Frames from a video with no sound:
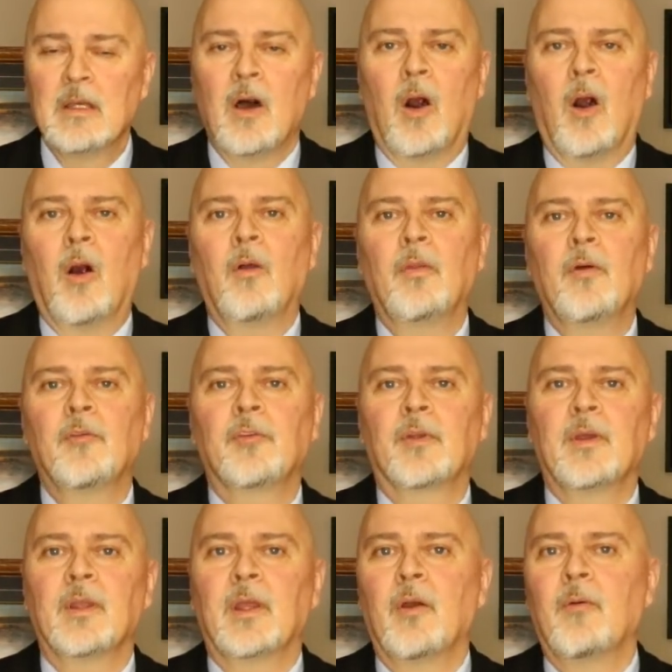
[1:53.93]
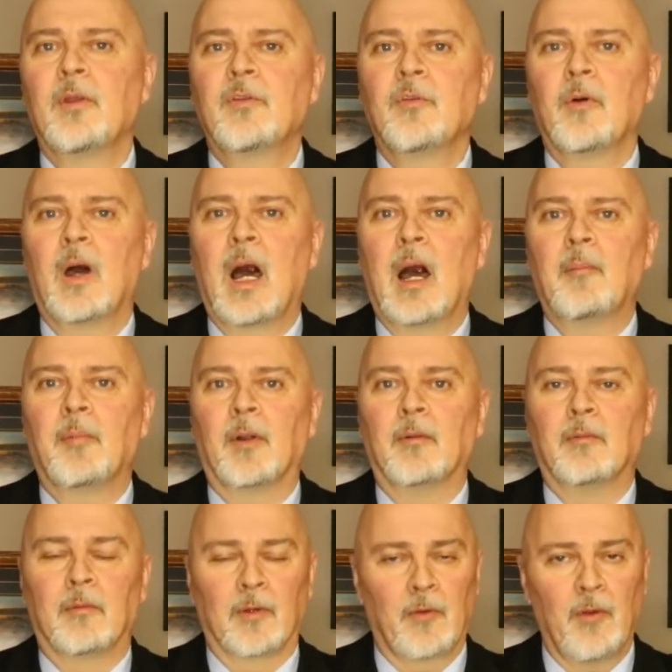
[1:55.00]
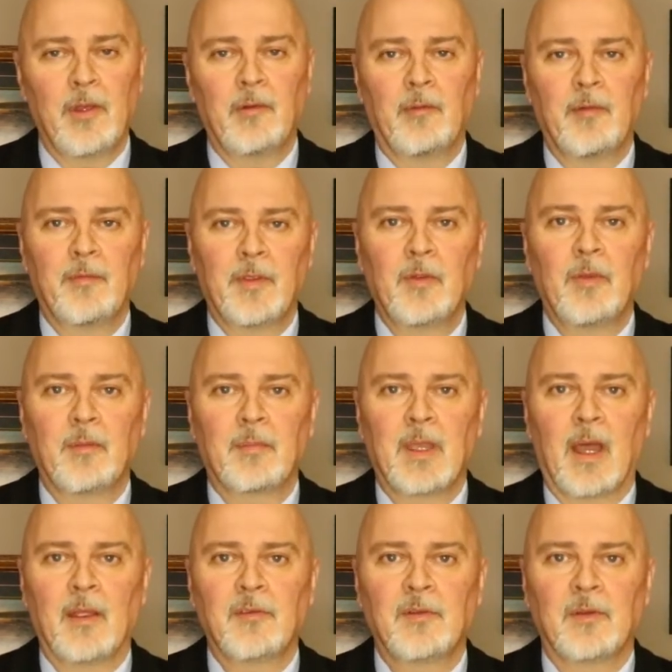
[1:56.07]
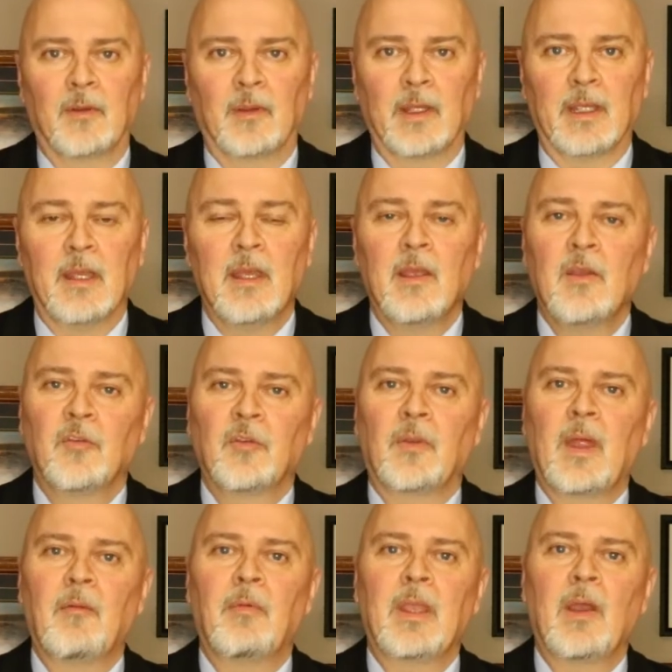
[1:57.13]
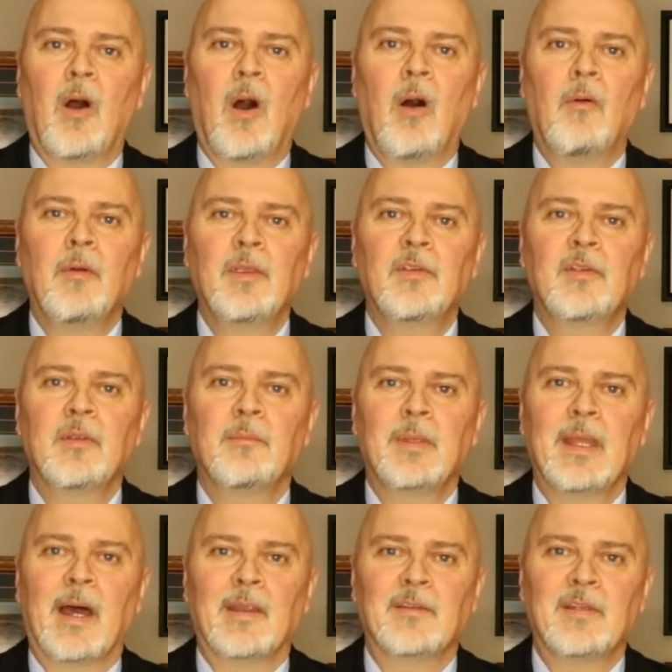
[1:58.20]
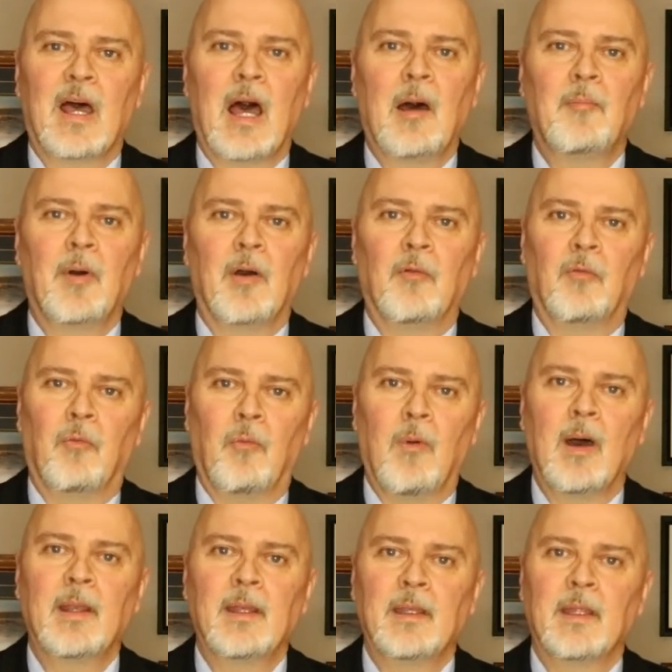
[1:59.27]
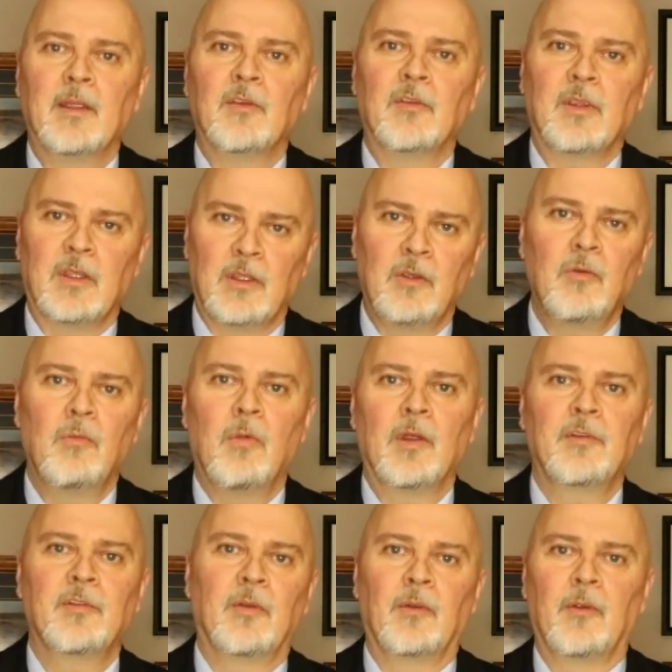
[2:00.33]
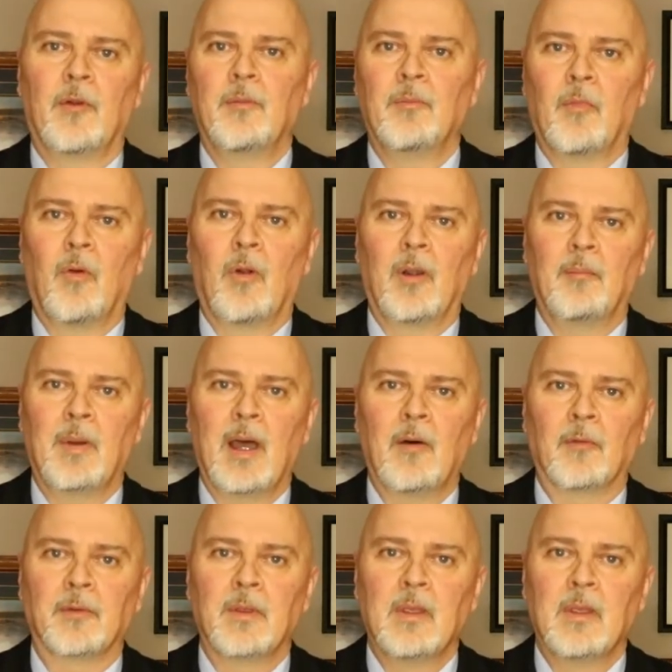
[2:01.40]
All those are going to go into a hopper. We're going to review them constantly so that we always can be on top of what it is you want to learn more about.